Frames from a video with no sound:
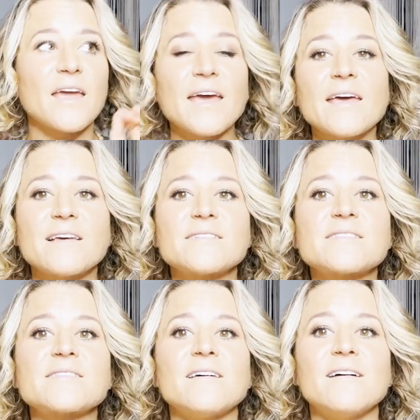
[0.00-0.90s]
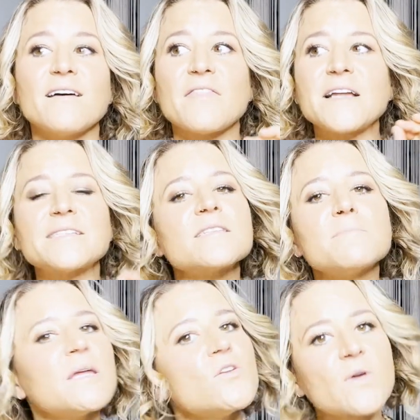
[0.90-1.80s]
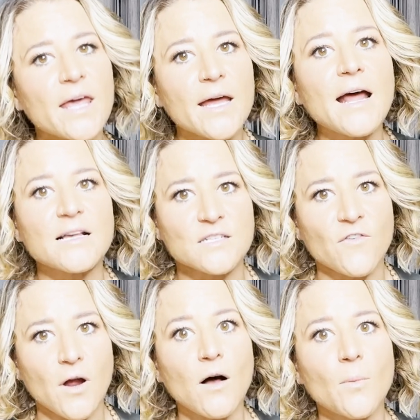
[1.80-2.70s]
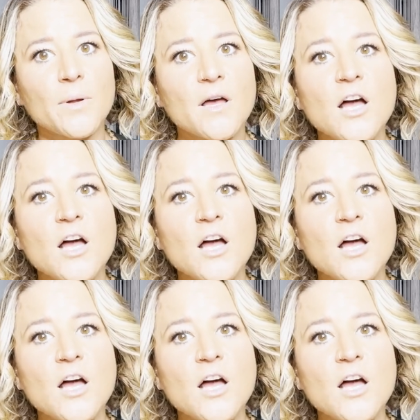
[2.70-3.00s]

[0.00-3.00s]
is that doesn't mean you can't ask for help.